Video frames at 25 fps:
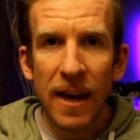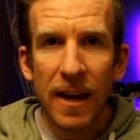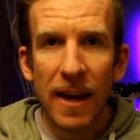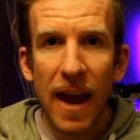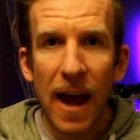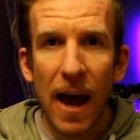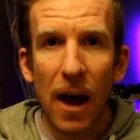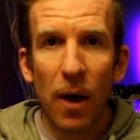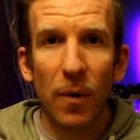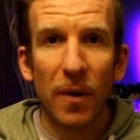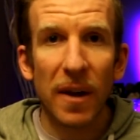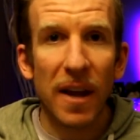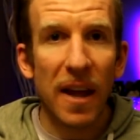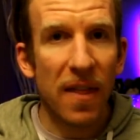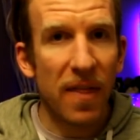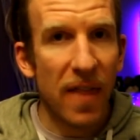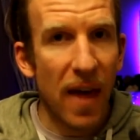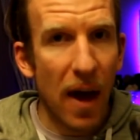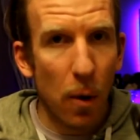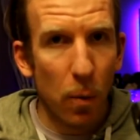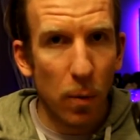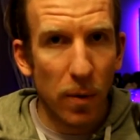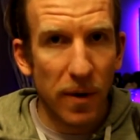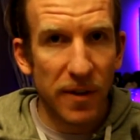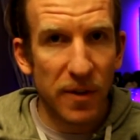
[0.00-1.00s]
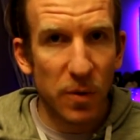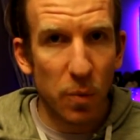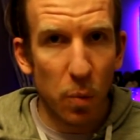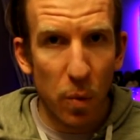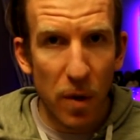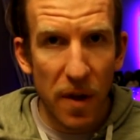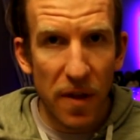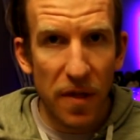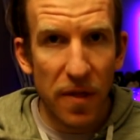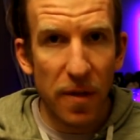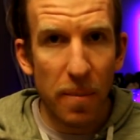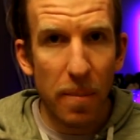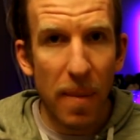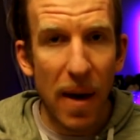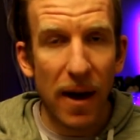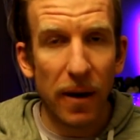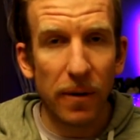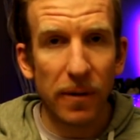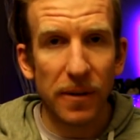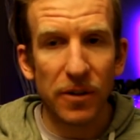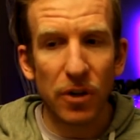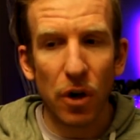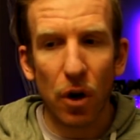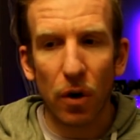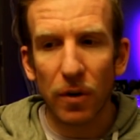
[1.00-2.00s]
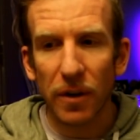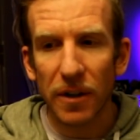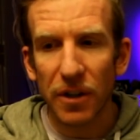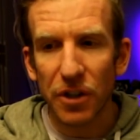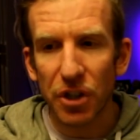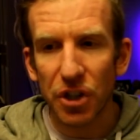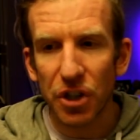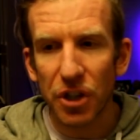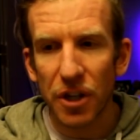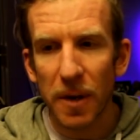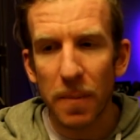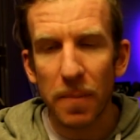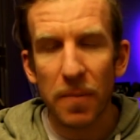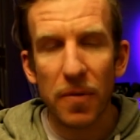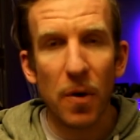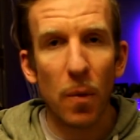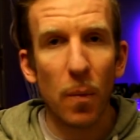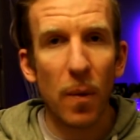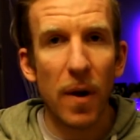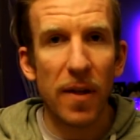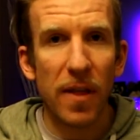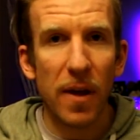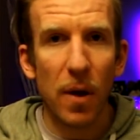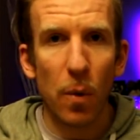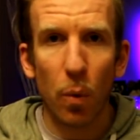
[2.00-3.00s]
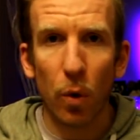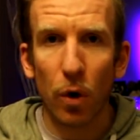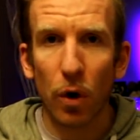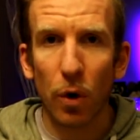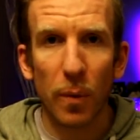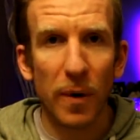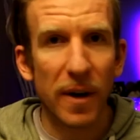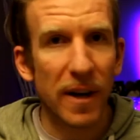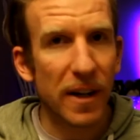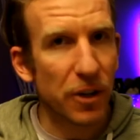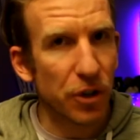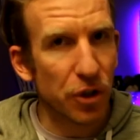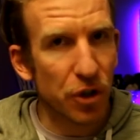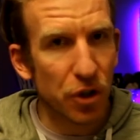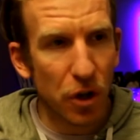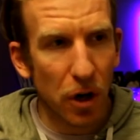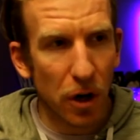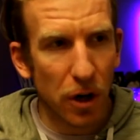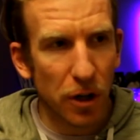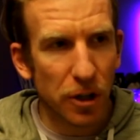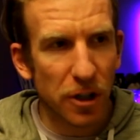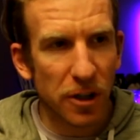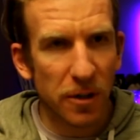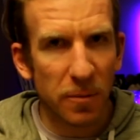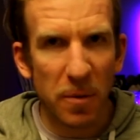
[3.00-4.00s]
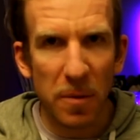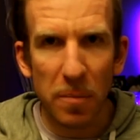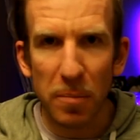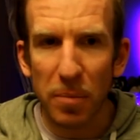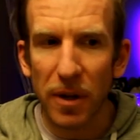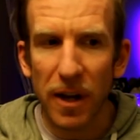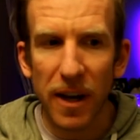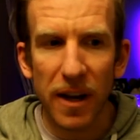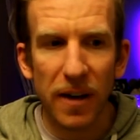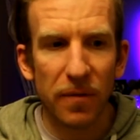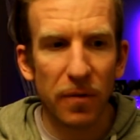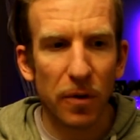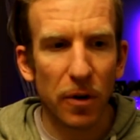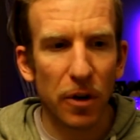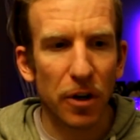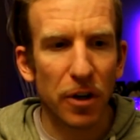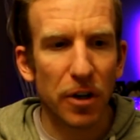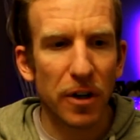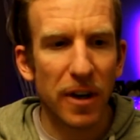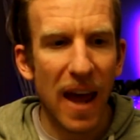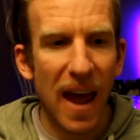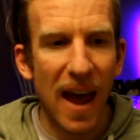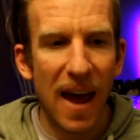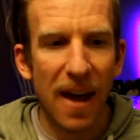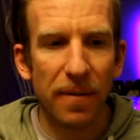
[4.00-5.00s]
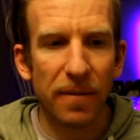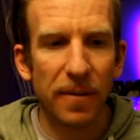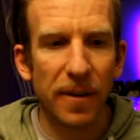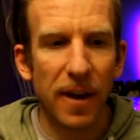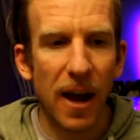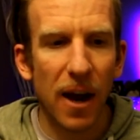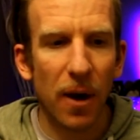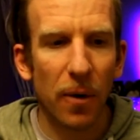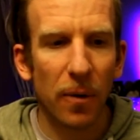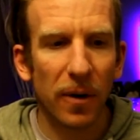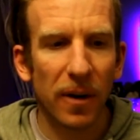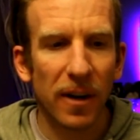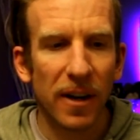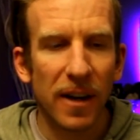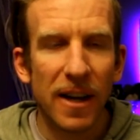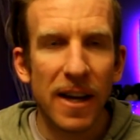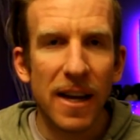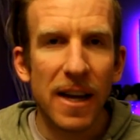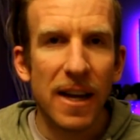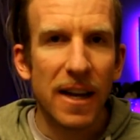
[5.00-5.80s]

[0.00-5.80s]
Now, again, that was with the batteries already shipped the way they were. We didn't charge them. We played for a good half an hour.